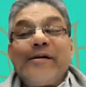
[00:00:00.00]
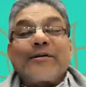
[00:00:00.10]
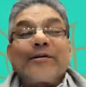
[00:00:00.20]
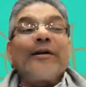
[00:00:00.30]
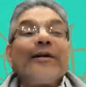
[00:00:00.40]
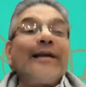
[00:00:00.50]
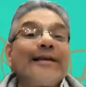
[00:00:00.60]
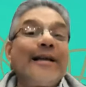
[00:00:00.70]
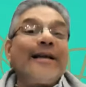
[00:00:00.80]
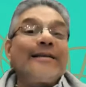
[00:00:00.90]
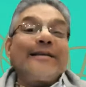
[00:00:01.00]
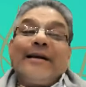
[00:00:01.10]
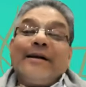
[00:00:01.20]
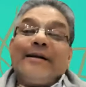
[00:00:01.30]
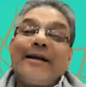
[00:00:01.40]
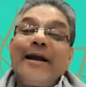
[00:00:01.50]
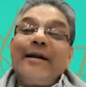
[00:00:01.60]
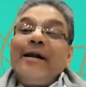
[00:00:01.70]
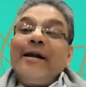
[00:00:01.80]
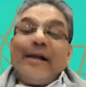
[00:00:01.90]
So the reason is
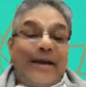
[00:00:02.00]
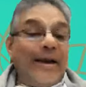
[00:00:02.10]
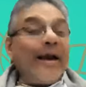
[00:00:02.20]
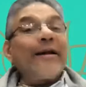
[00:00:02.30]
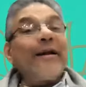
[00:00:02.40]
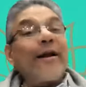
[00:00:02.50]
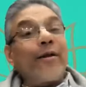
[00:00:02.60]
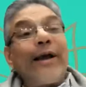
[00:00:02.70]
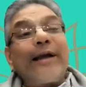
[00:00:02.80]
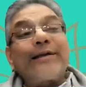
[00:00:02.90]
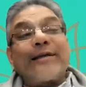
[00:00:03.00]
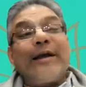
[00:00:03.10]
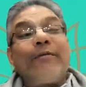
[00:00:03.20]
that he had another reason.